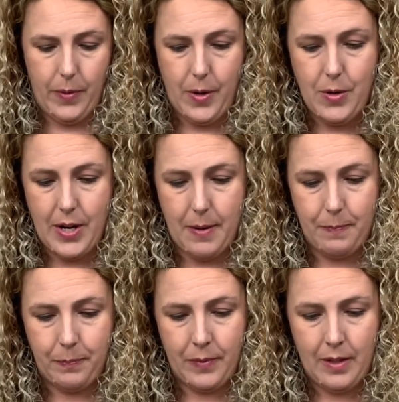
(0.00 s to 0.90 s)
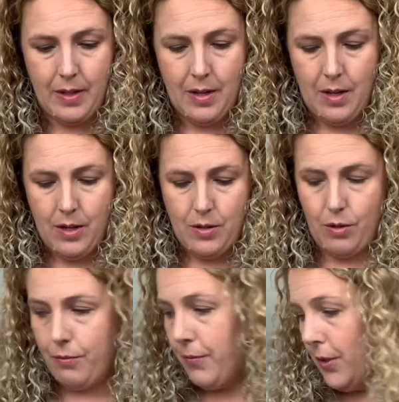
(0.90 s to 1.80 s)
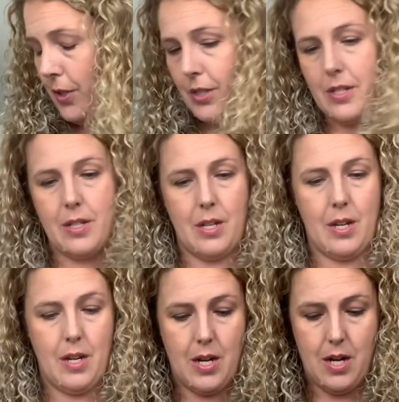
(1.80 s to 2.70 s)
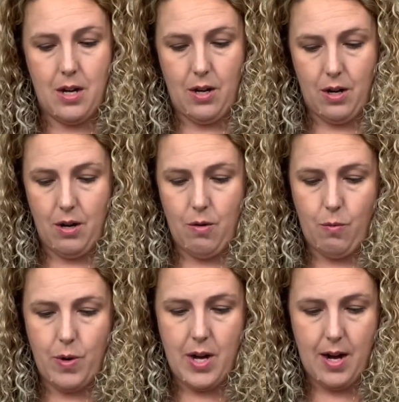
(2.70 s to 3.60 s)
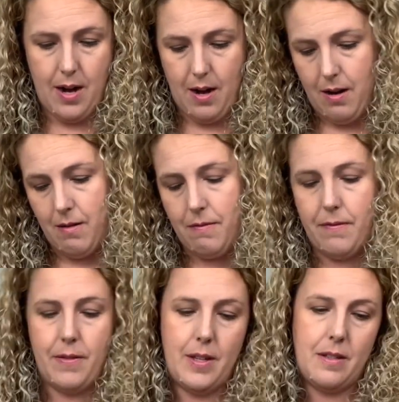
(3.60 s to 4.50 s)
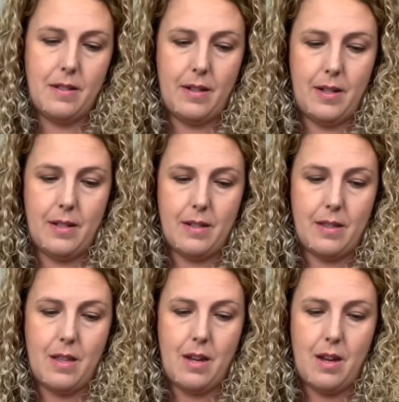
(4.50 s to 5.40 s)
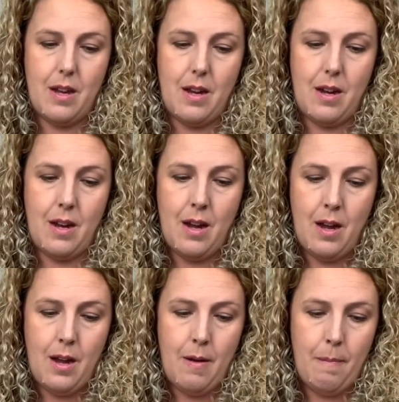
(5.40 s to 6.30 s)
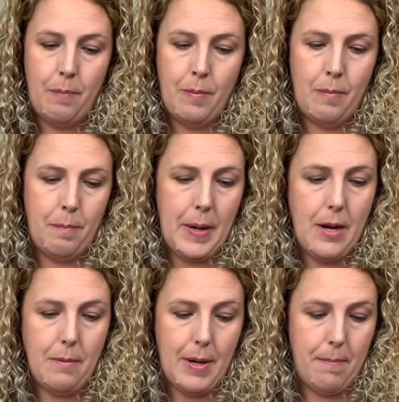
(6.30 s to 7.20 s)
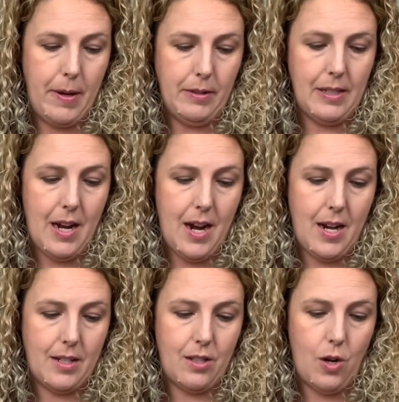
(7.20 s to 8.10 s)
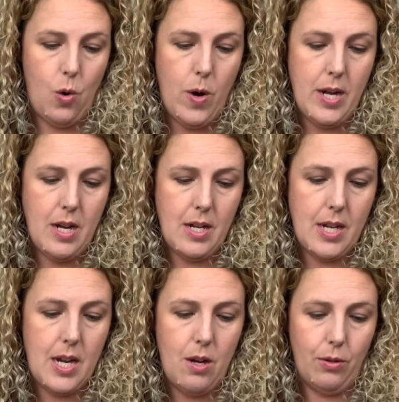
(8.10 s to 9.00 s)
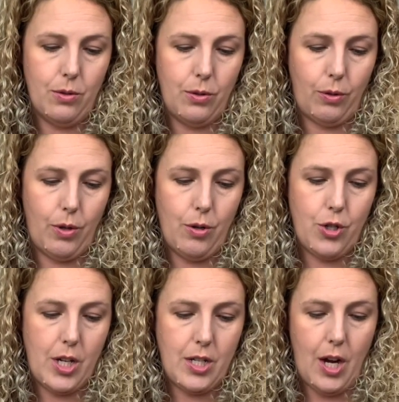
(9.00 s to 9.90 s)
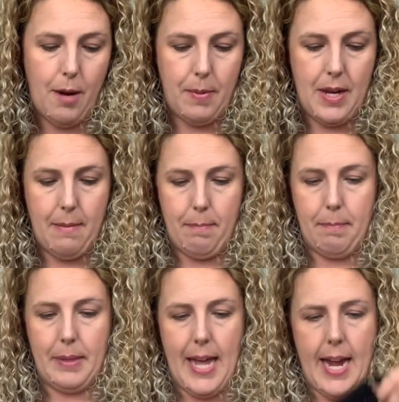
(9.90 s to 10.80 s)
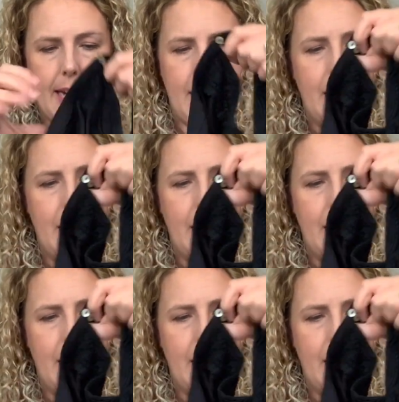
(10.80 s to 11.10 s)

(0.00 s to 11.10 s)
Okay, so first here we have, this is the Payout by Pale Sky. It's the Quin Keyhole crochet top in black.